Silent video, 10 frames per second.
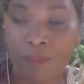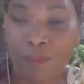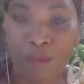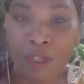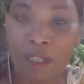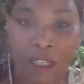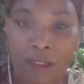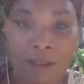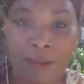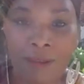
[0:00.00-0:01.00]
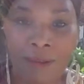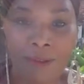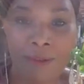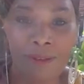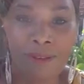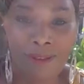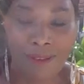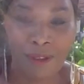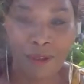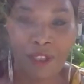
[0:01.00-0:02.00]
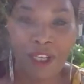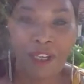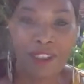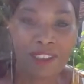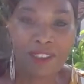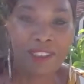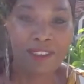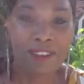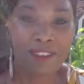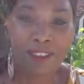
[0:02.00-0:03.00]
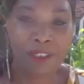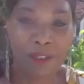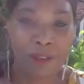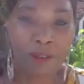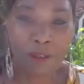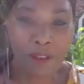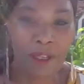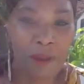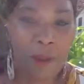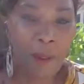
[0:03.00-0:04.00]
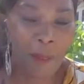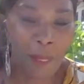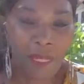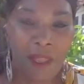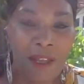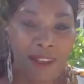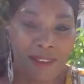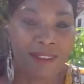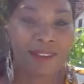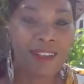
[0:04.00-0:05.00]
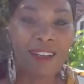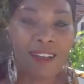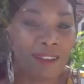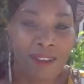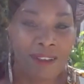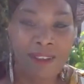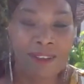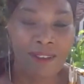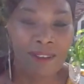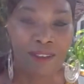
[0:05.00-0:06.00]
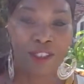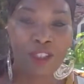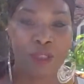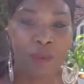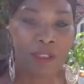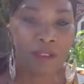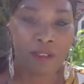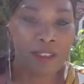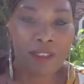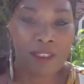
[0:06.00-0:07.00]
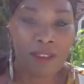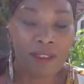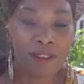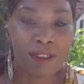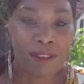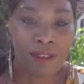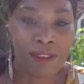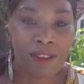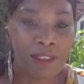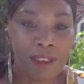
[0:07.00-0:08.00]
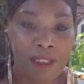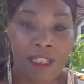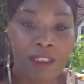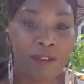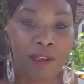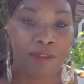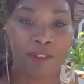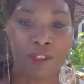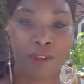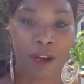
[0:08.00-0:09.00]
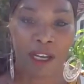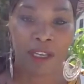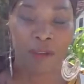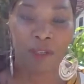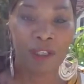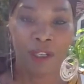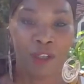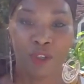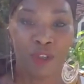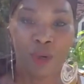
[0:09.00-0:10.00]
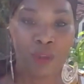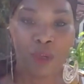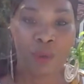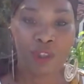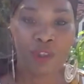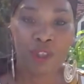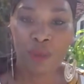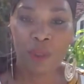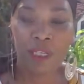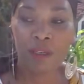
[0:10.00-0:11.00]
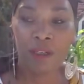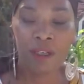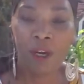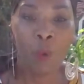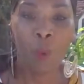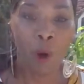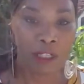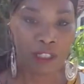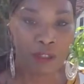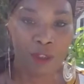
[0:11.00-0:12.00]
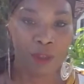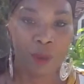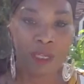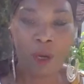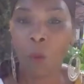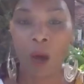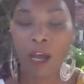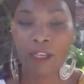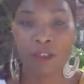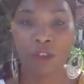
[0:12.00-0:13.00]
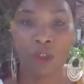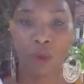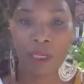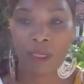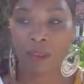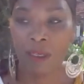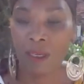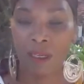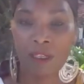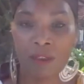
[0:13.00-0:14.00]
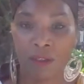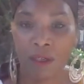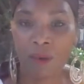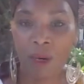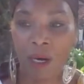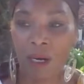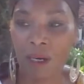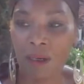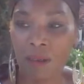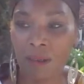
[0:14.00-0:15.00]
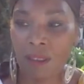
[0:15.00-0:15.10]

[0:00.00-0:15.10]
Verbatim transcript: brilliance to listen to those that say you're stupid or, or you're ignorant for trying, or you don't know what you're doing, or what are you doing, or why are you doing it, you know, uh,